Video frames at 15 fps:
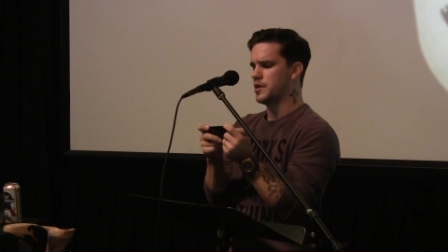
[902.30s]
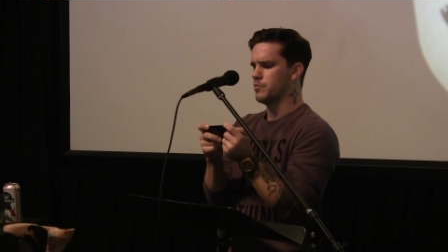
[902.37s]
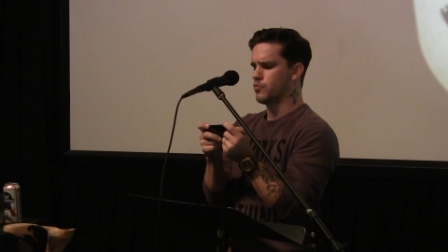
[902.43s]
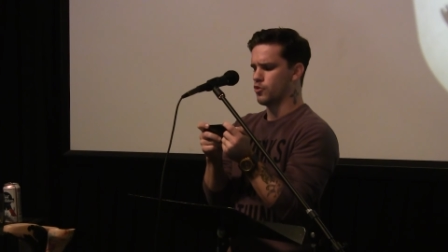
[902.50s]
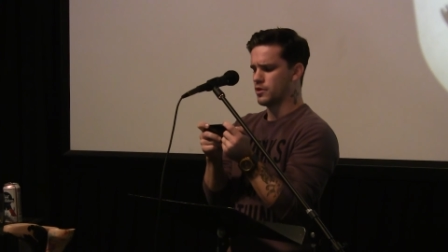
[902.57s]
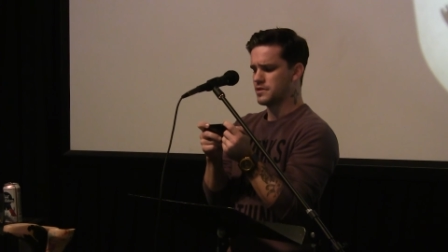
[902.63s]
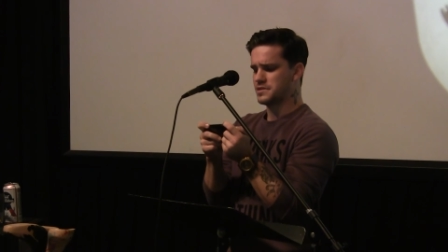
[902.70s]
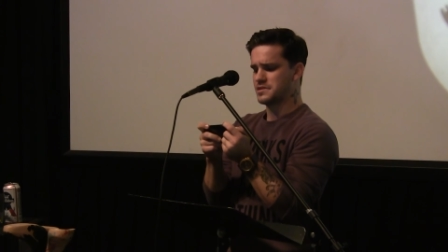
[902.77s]
Mel
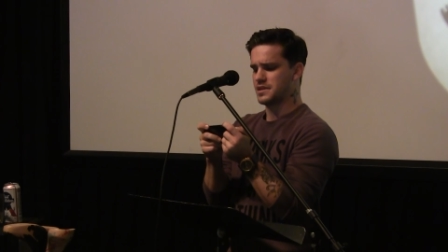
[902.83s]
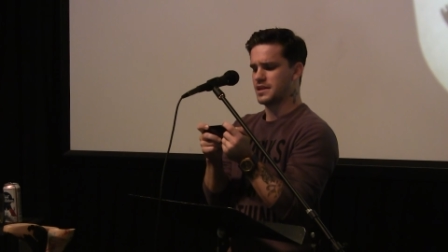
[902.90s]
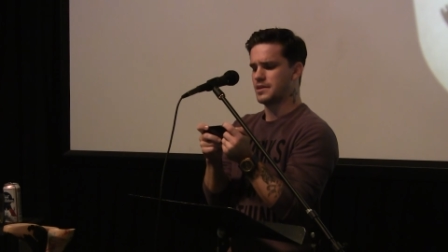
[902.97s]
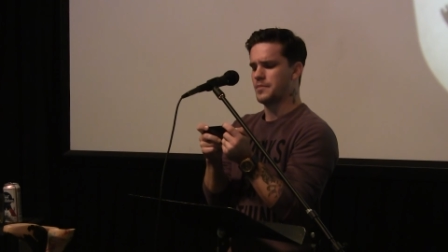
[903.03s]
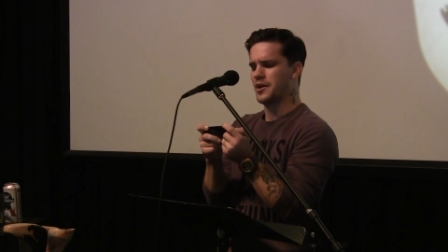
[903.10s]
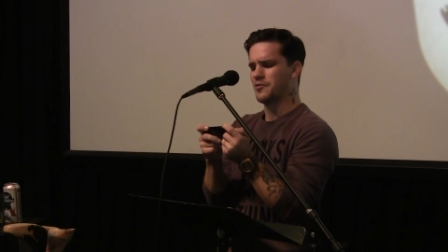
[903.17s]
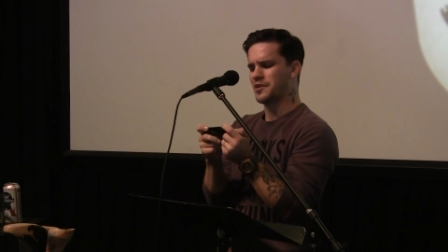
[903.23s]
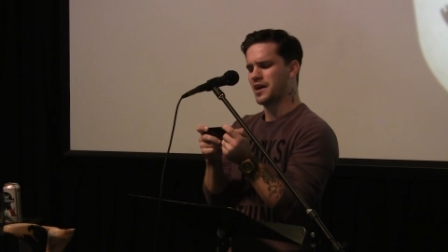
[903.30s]
Brooks said
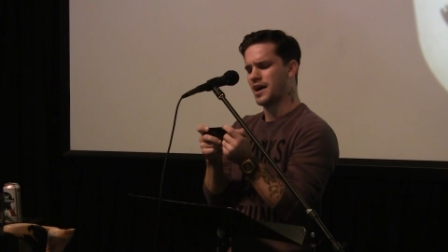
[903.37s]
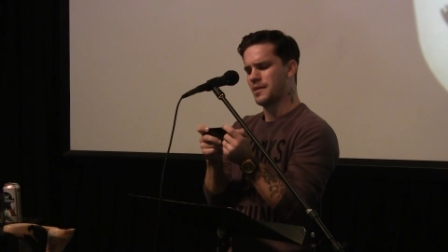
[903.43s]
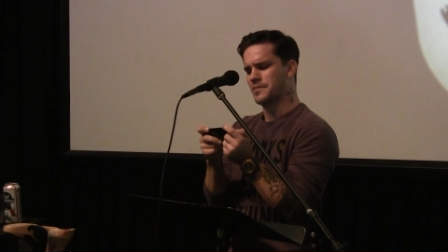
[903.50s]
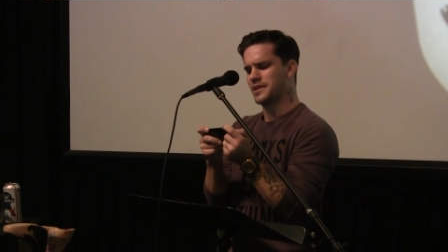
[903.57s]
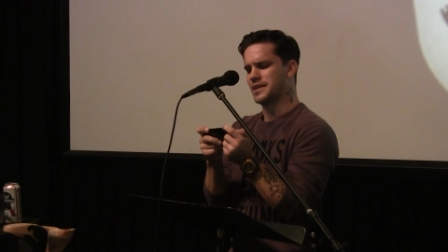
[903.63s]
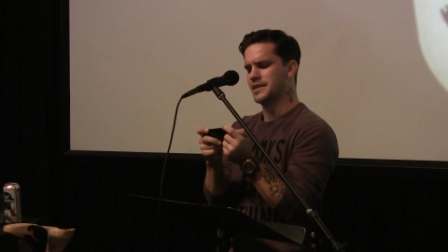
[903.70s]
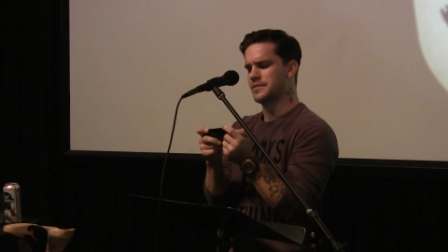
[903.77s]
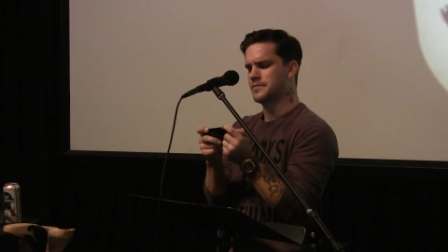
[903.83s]
about
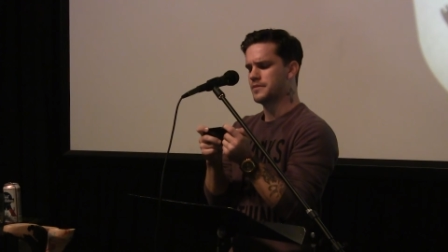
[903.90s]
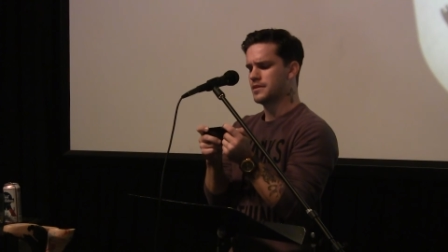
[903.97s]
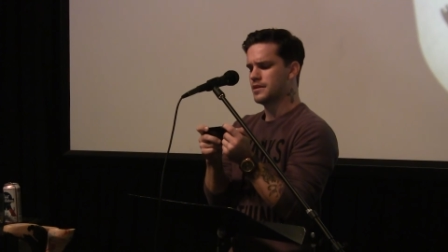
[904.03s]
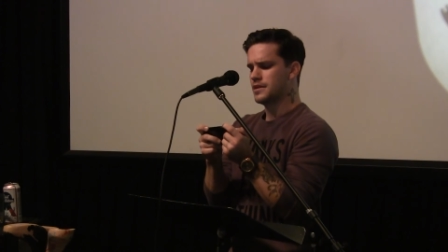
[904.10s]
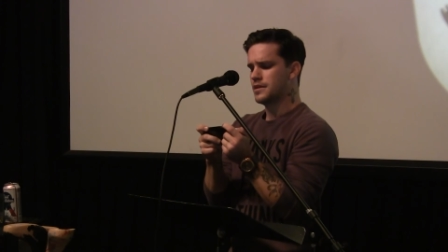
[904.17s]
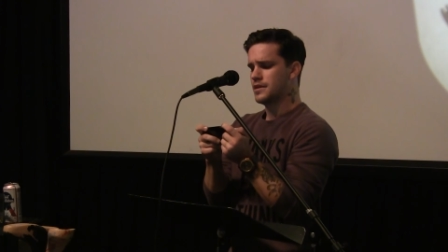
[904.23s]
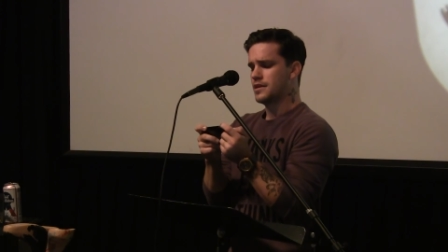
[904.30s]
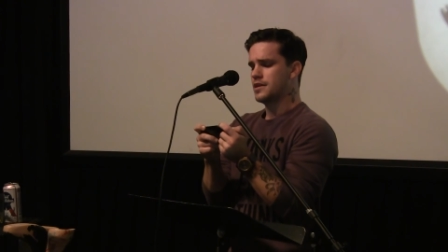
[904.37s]
comedy.
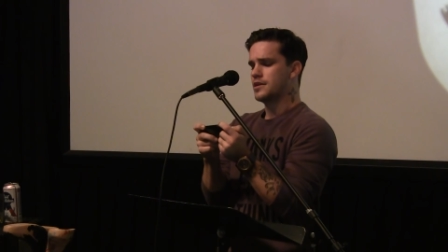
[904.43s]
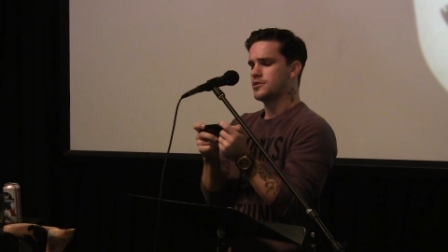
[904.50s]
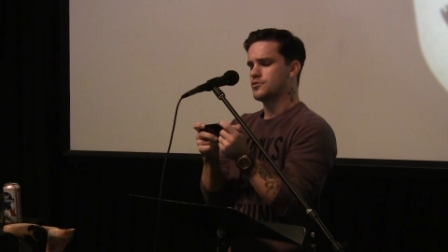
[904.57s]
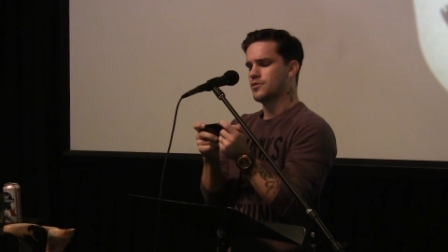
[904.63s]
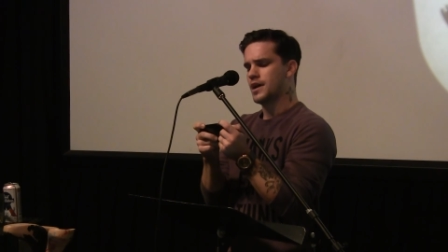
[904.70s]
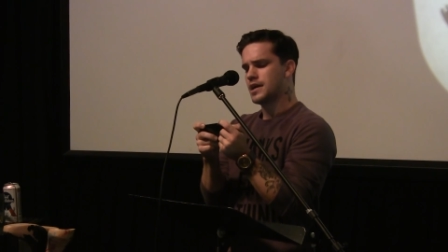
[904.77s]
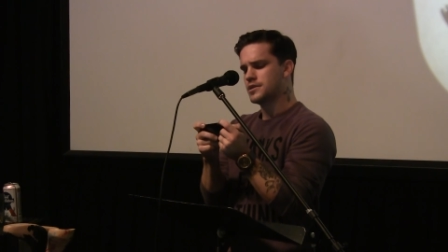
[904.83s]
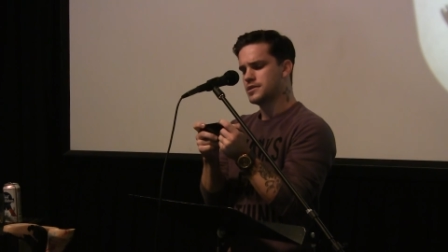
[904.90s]

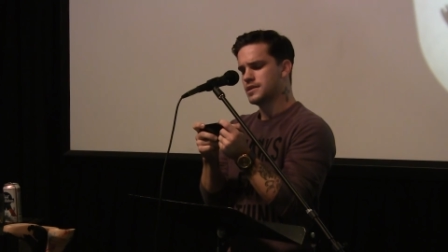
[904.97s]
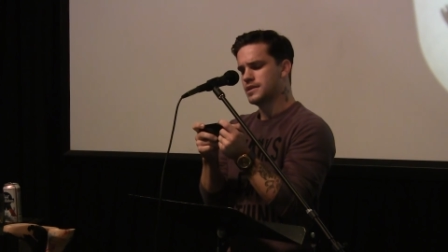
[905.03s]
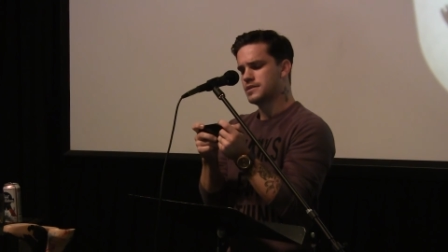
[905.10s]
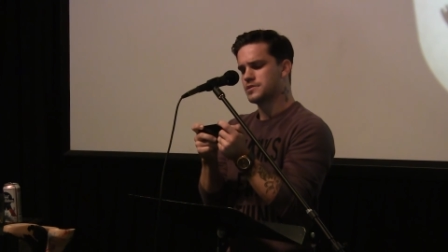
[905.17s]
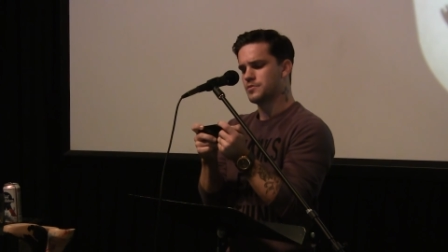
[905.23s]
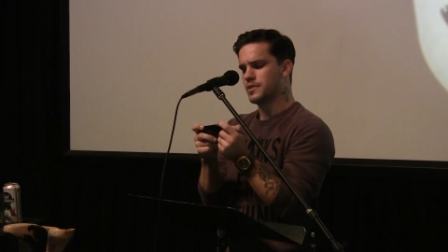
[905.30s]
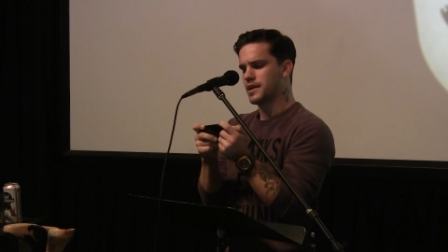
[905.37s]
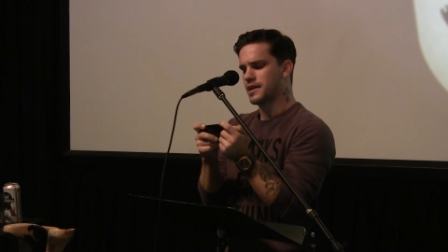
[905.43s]
Tragedy
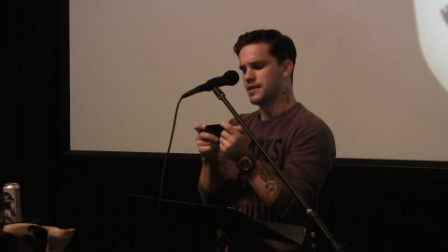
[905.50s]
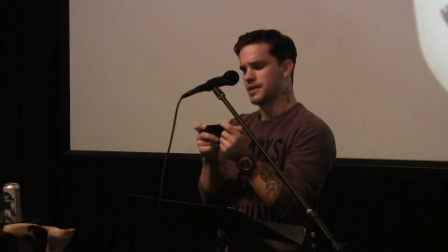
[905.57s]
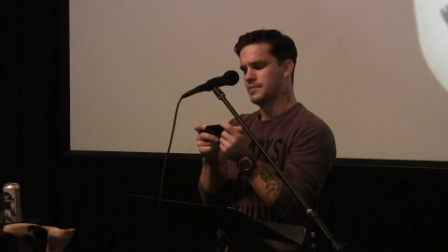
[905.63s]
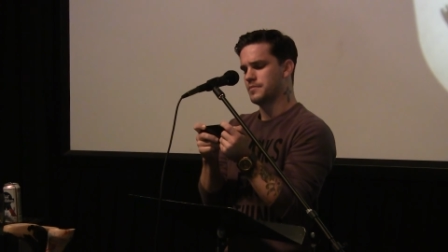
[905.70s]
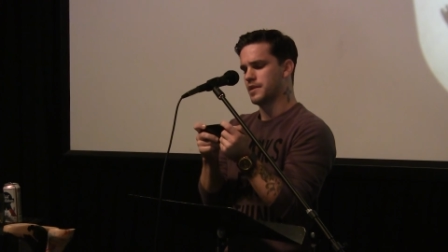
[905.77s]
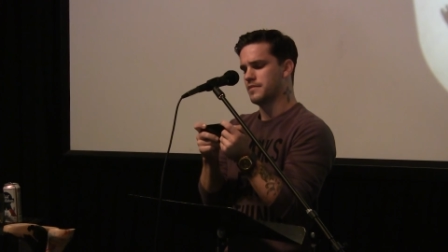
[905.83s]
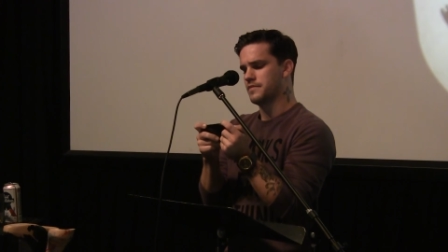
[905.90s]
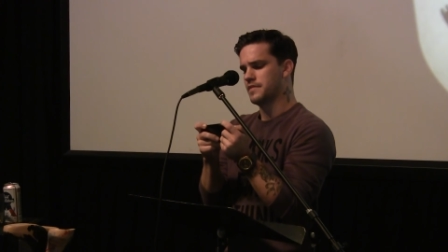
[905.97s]
is when I
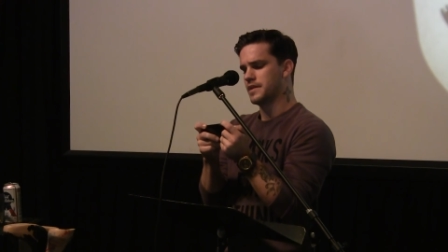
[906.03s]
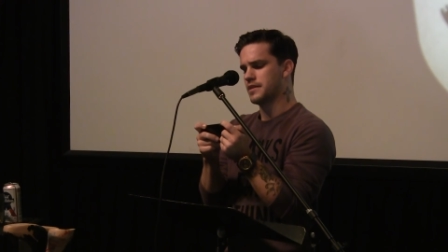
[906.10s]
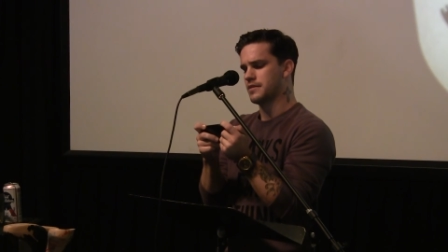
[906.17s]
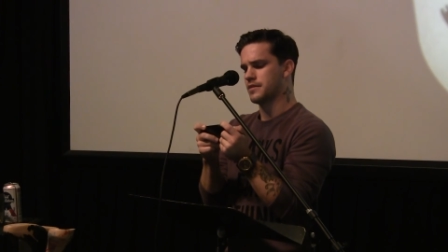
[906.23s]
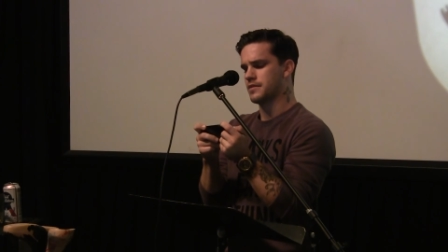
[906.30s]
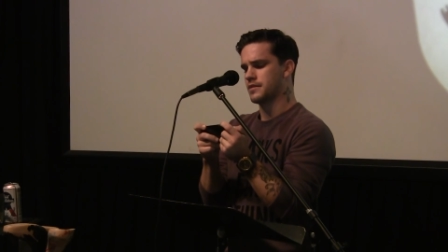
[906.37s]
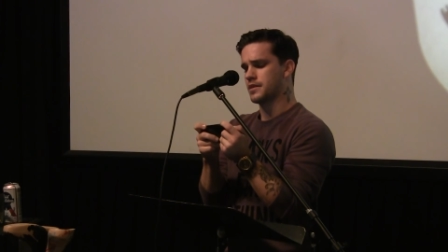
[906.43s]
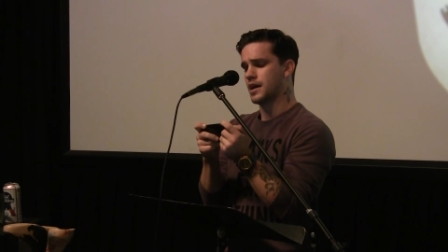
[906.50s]
cut my
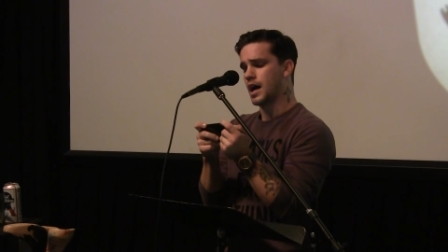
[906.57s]
finger.